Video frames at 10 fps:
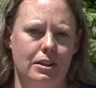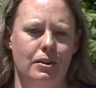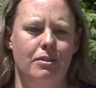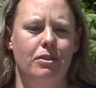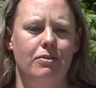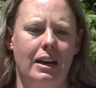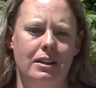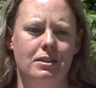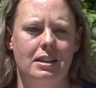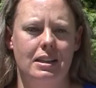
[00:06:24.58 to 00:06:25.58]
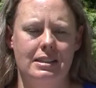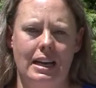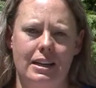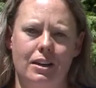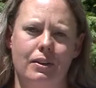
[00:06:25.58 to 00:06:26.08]
so if you find those at the
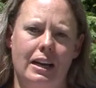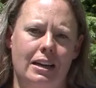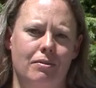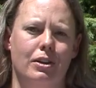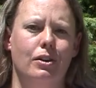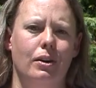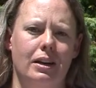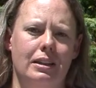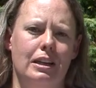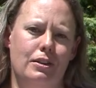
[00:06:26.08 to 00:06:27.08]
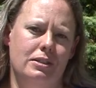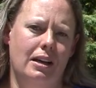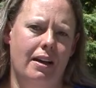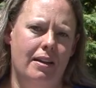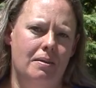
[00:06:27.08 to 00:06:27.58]
site, go ahead and record that you
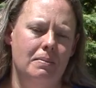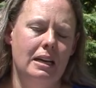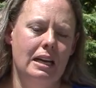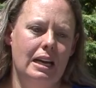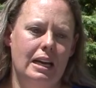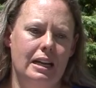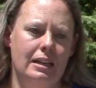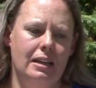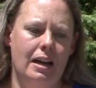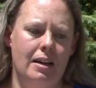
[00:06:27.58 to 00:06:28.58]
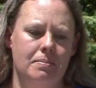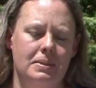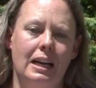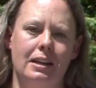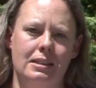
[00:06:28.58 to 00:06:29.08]
saw them. It
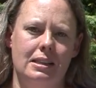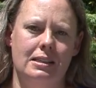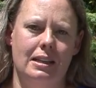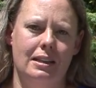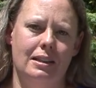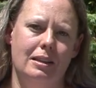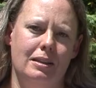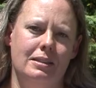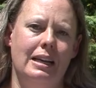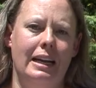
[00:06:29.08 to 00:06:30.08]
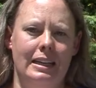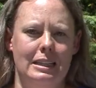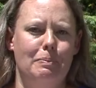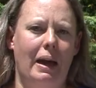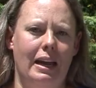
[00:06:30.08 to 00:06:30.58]
tells us that the site
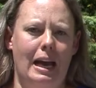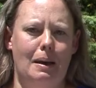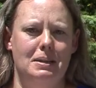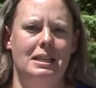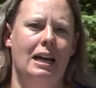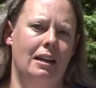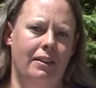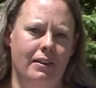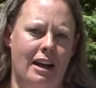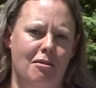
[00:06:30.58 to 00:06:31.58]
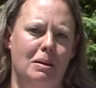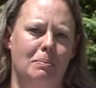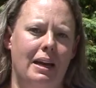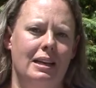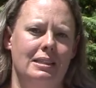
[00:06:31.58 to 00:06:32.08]
is pika habitat and there have been
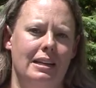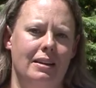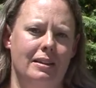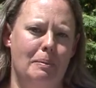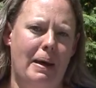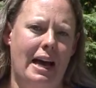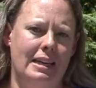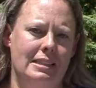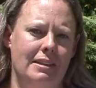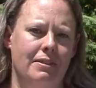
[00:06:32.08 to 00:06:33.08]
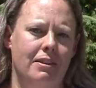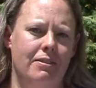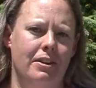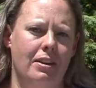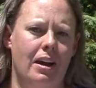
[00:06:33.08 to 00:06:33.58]
pikas there in the past, even if
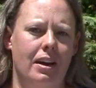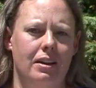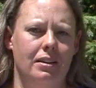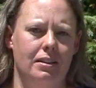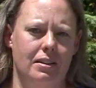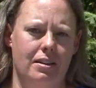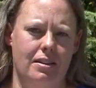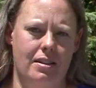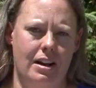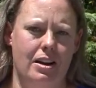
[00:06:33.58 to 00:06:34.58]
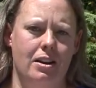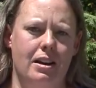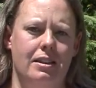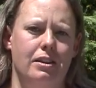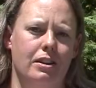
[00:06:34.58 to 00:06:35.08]
they're not there
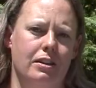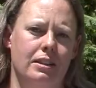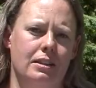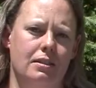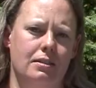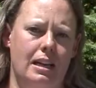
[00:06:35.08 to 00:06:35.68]
at the current